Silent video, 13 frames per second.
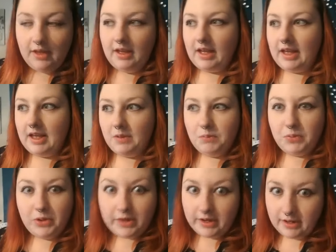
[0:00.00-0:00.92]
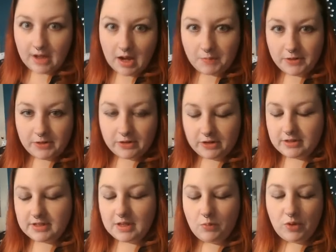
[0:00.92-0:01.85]
put it in a cupboard or just
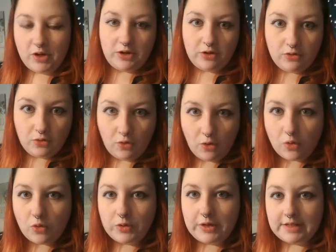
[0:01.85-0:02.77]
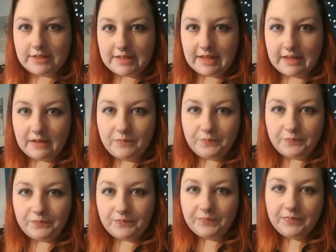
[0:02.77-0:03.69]
somewhere you're not going to see it.
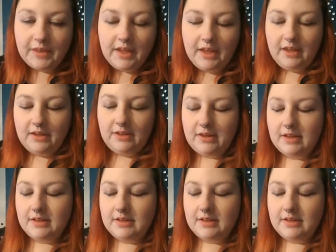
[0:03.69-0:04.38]
you can